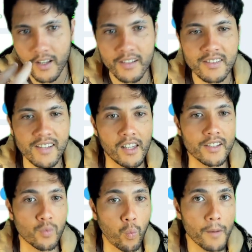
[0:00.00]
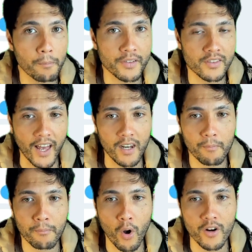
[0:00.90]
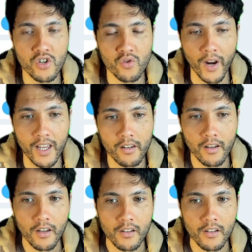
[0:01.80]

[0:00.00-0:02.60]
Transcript: sellers 1% per trade.